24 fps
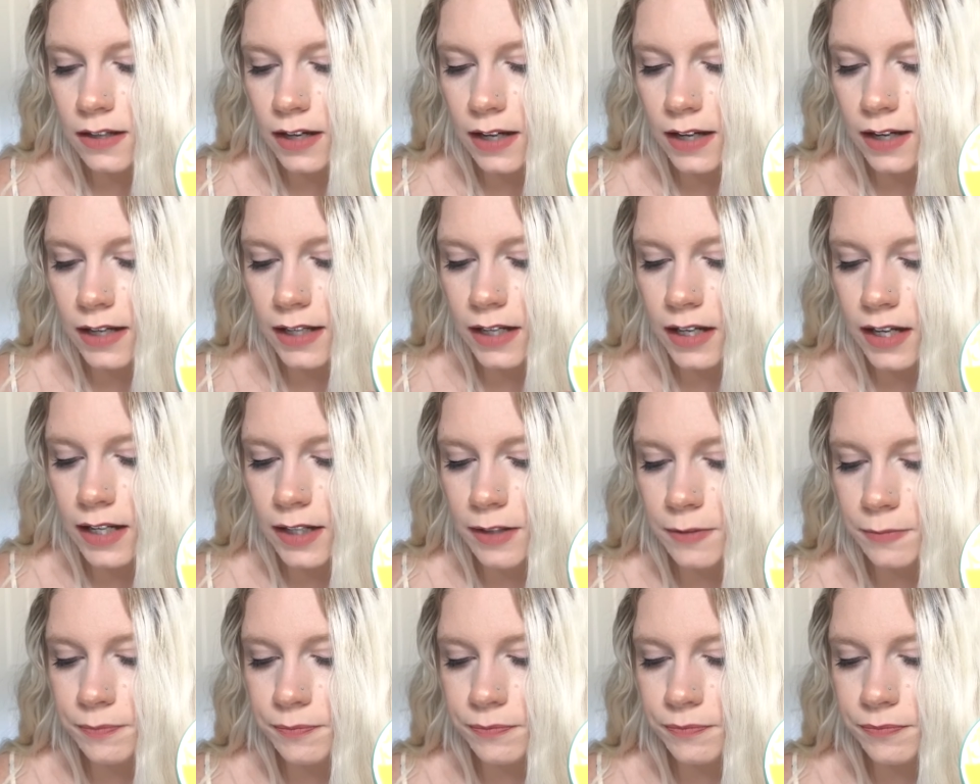
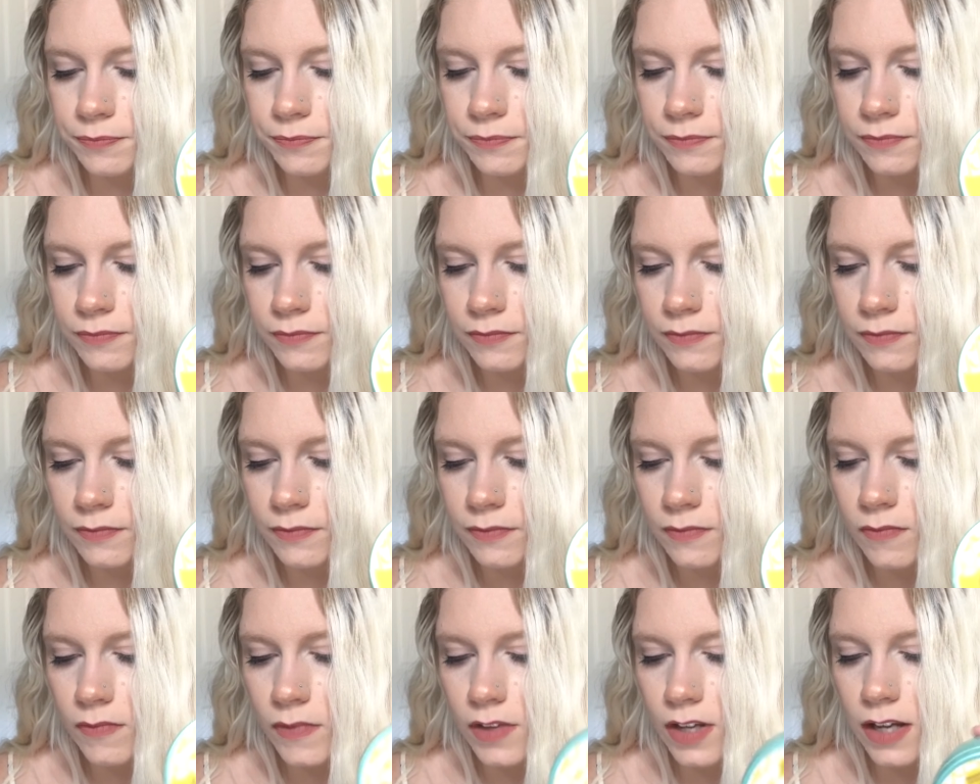
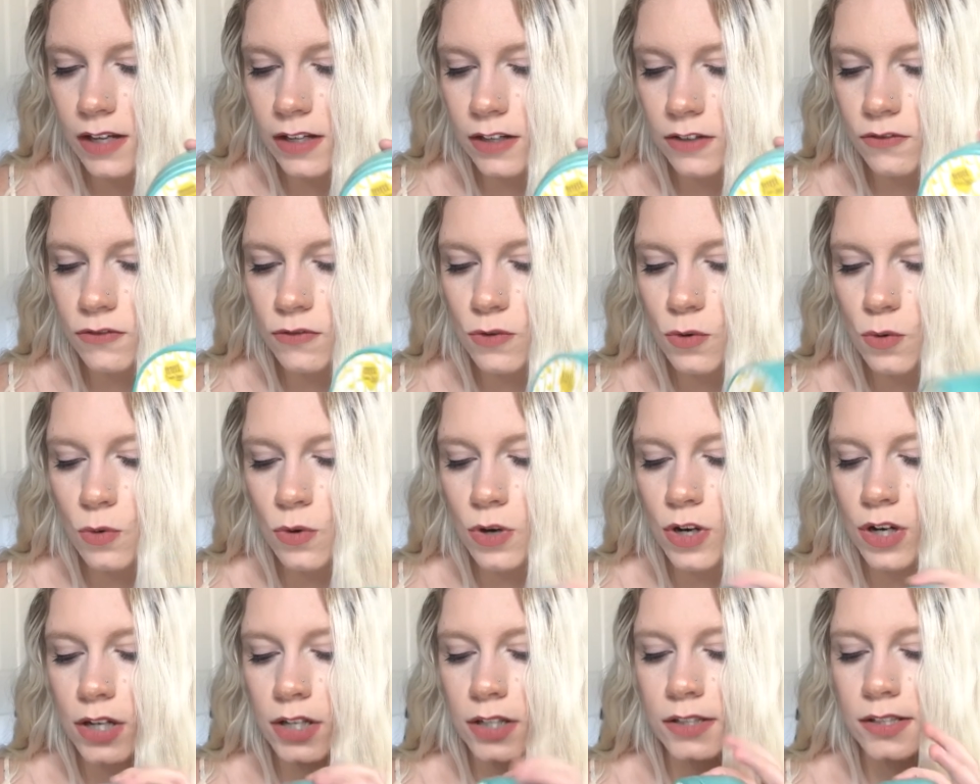And of
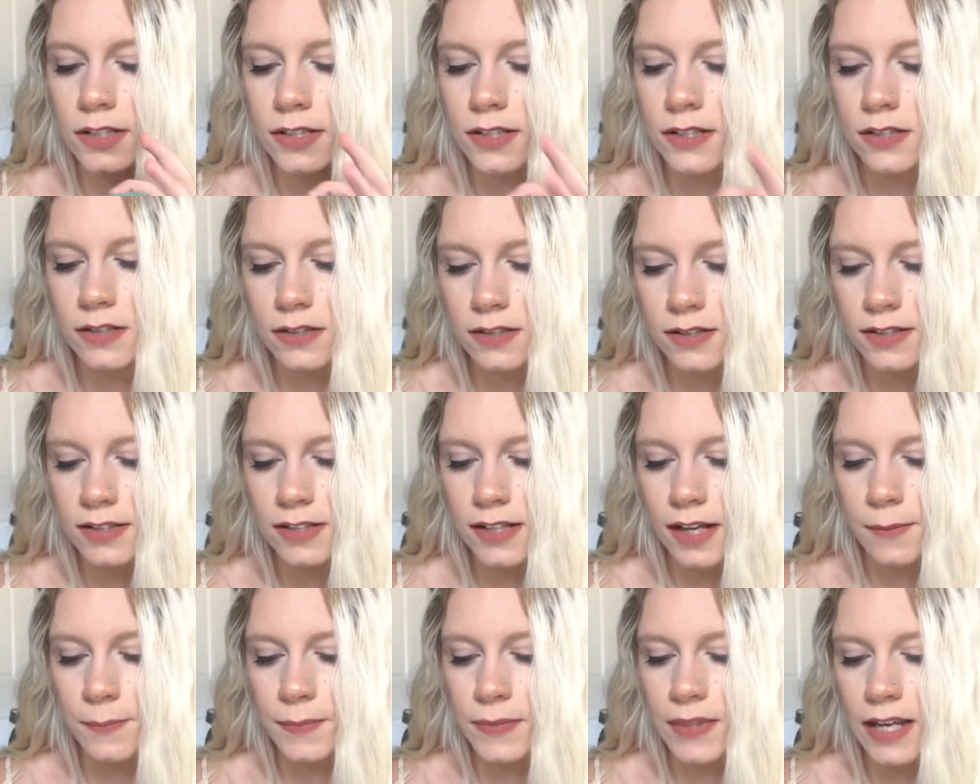course,
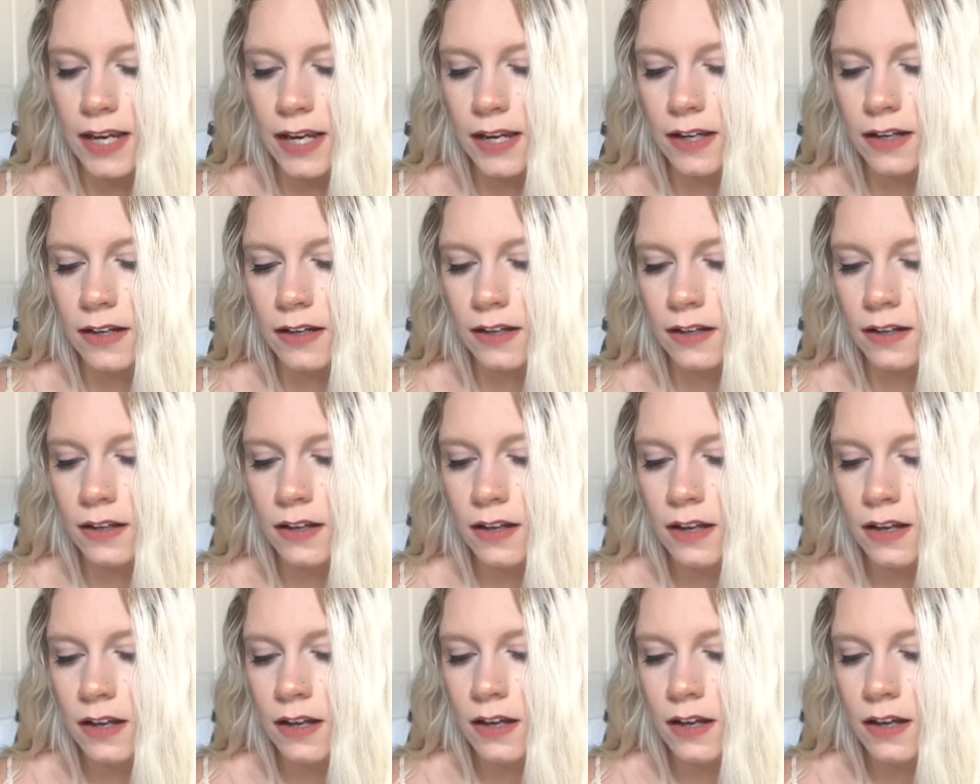same thing,